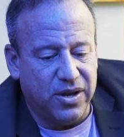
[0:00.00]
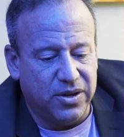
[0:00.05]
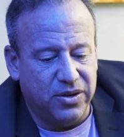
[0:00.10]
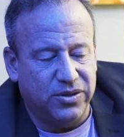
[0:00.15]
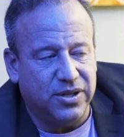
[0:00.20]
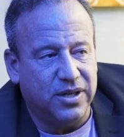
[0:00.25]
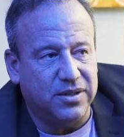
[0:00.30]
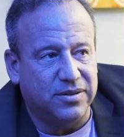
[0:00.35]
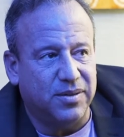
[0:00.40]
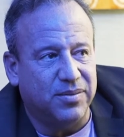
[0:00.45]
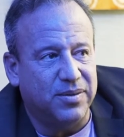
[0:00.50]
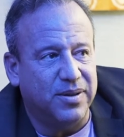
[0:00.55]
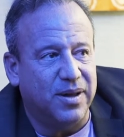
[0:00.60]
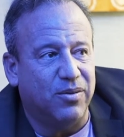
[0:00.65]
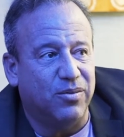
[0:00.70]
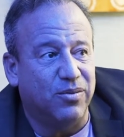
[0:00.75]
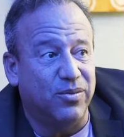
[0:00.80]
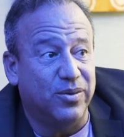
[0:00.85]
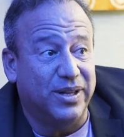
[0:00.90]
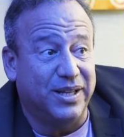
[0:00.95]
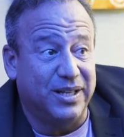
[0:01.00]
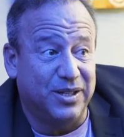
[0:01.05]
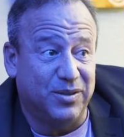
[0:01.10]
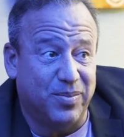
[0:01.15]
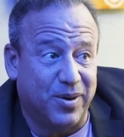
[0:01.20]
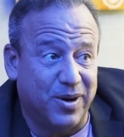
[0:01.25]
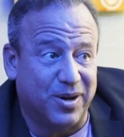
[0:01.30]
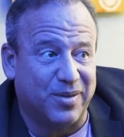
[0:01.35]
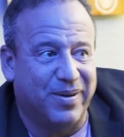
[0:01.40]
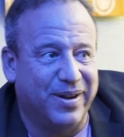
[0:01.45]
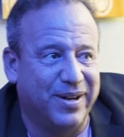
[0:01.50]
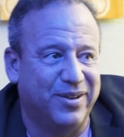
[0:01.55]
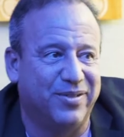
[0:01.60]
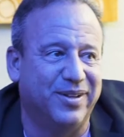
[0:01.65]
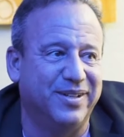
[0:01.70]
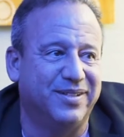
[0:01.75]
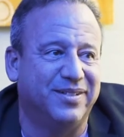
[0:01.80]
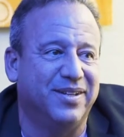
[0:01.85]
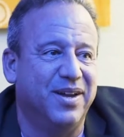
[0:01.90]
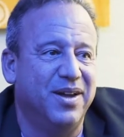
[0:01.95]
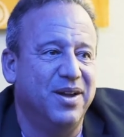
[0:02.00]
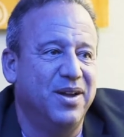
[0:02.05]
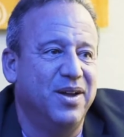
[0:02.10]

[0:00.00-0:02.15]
You said something that really sparked my interest.